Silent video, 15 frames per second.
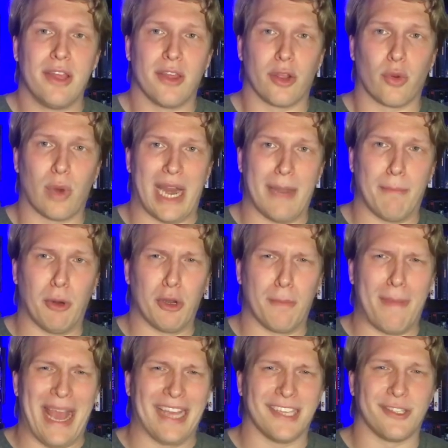The Grand
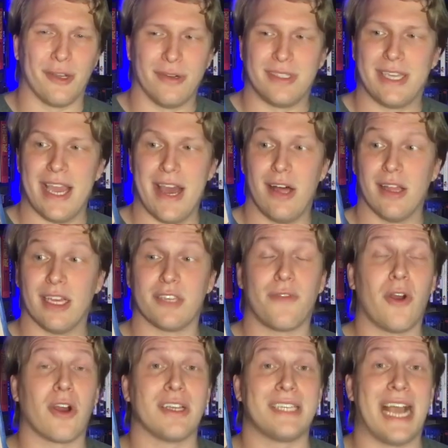Budapest Hotel. As
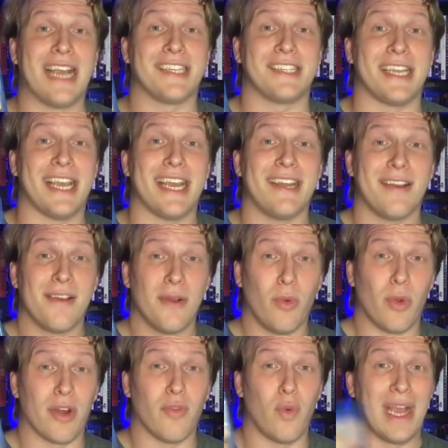far as I see it,
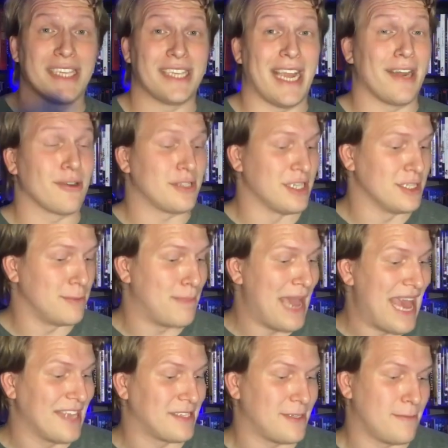one of Wes Anderson's
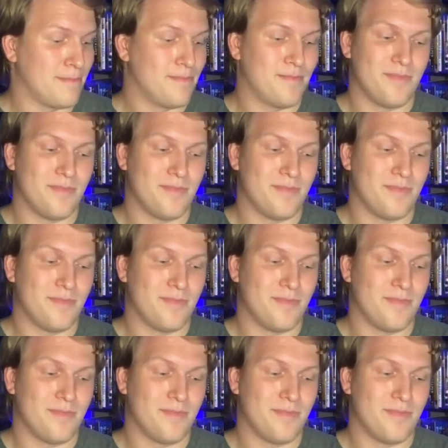best.